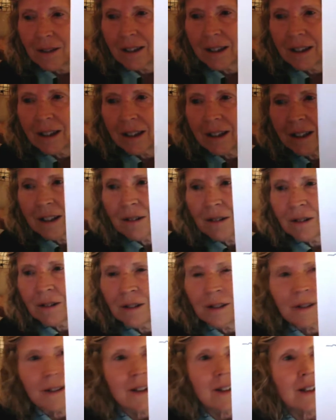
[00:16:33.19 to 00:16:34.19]
again, he'll
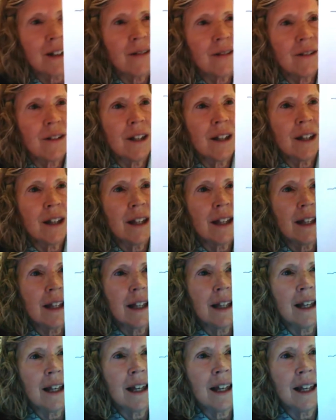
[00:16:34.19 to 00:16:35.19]
start with
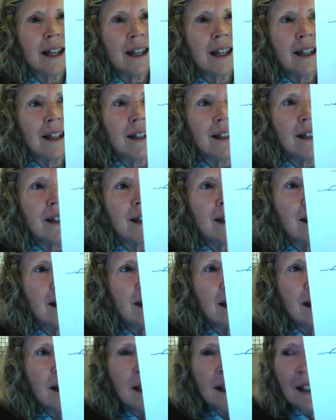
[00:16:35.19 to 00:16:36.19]
A,
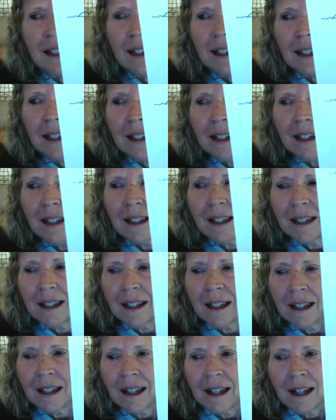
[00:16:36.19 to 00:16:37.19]
E,
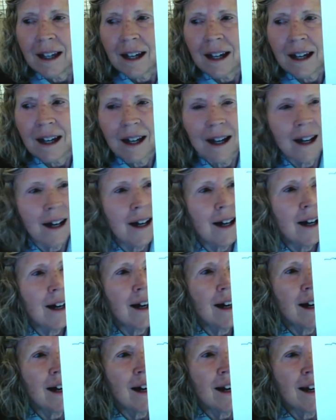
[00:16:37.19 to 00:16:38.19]

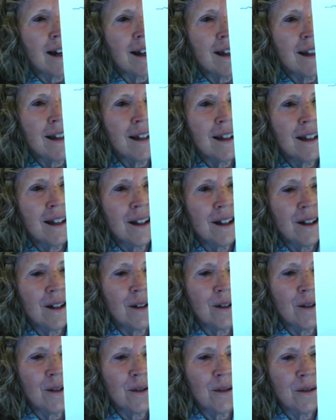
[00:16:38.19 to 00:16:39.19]
I,
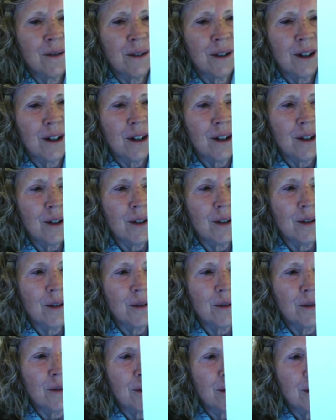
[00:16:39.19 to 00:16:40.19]
O, U,